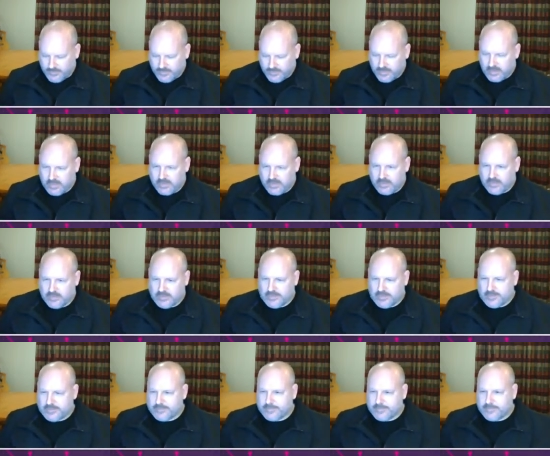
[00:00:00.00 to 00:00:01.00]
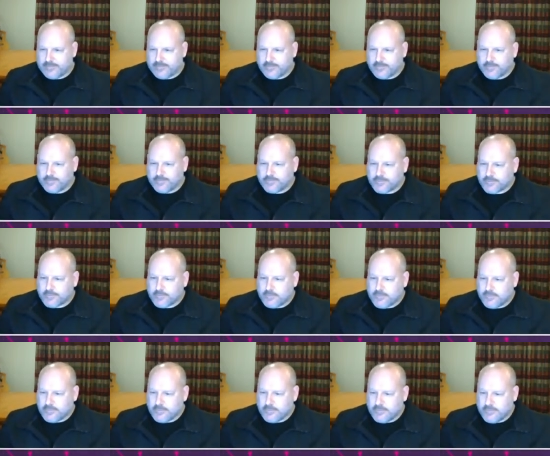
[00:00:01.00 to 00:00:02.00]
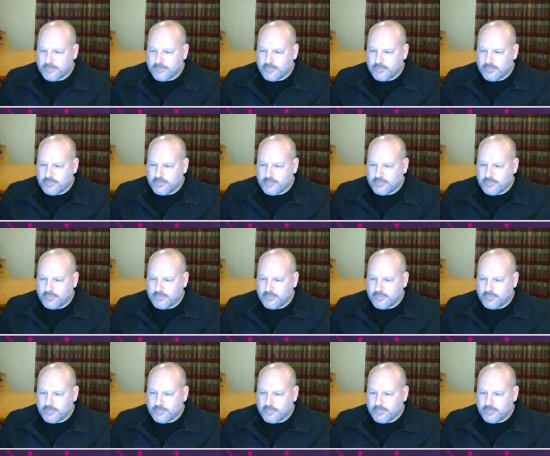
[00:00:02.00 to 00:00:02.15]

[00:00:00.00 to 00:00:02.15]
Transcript: [no speech]